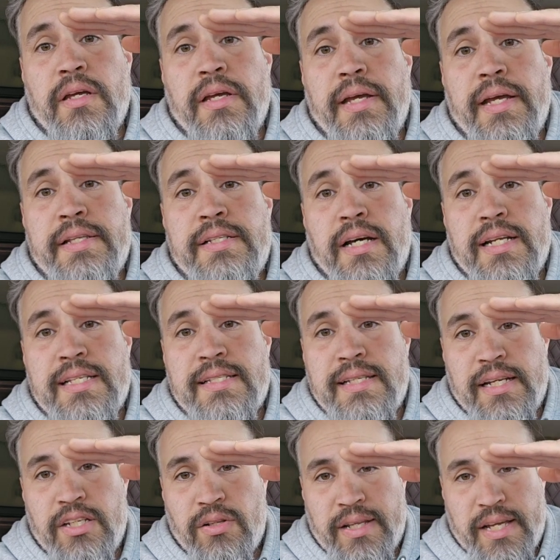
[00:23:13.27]
it's going to
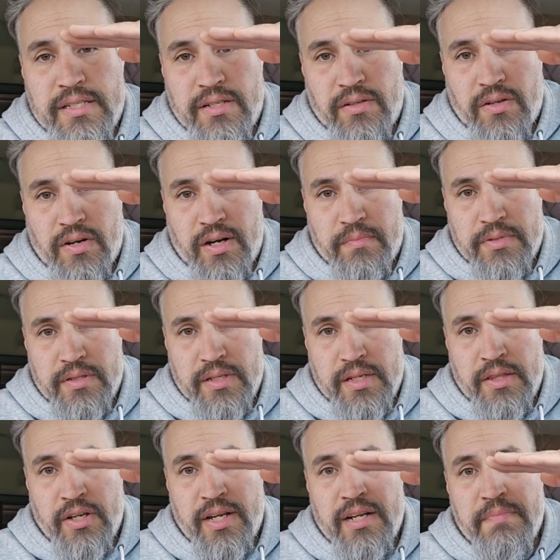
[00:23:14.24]
send you less alarms
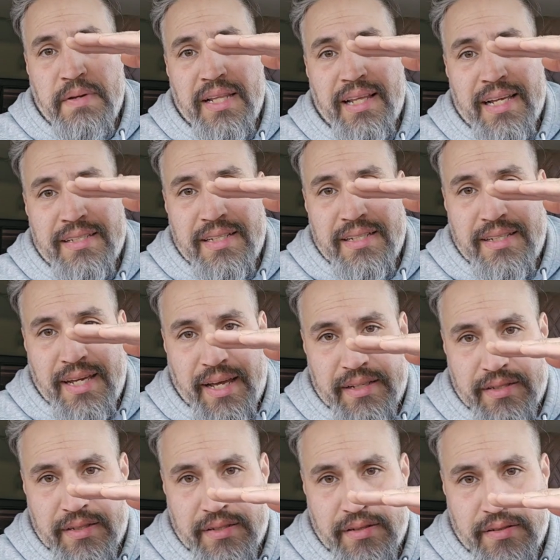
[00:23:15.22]
and they're going to be less
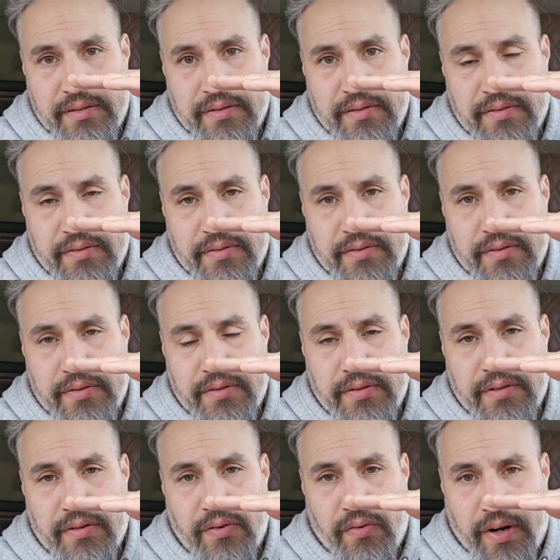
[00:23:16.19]
intense,
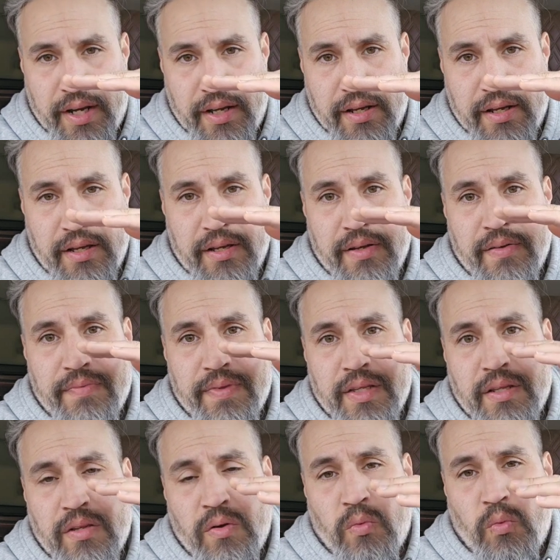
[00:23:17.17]
right?
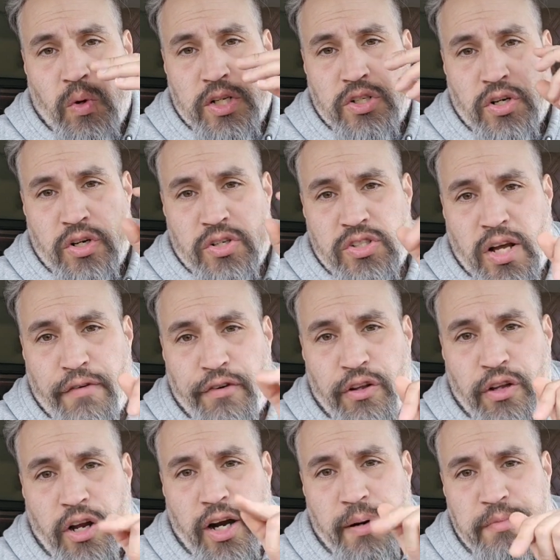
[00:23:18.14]
Which turns off
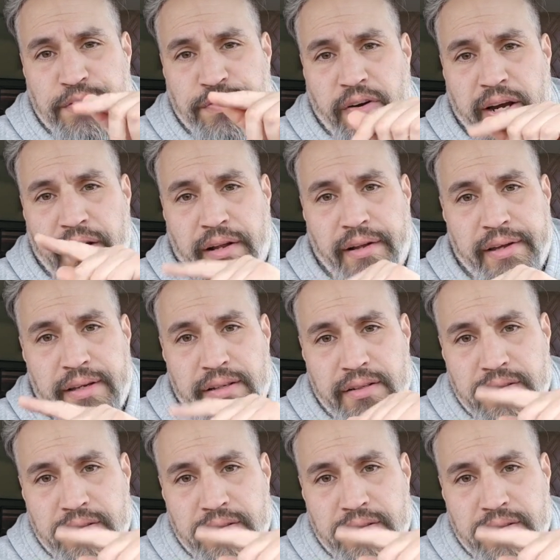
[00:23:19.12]
alarms finally